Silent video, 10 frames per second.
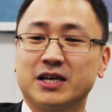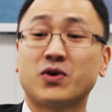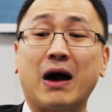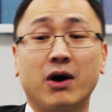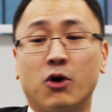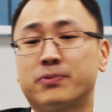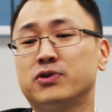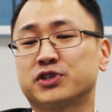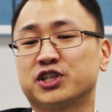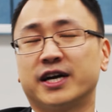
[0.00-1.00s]
So our
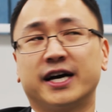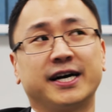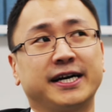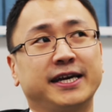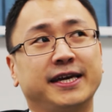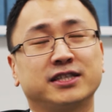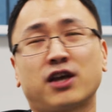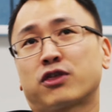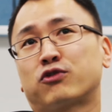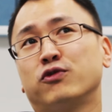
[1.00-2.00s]
approach is
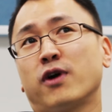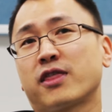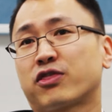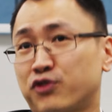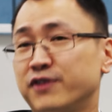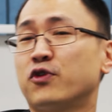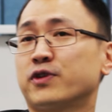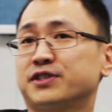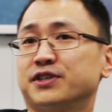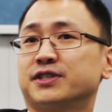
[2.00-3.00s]
through three
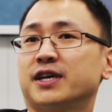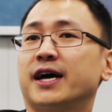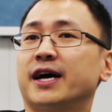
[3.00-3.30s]
focuses: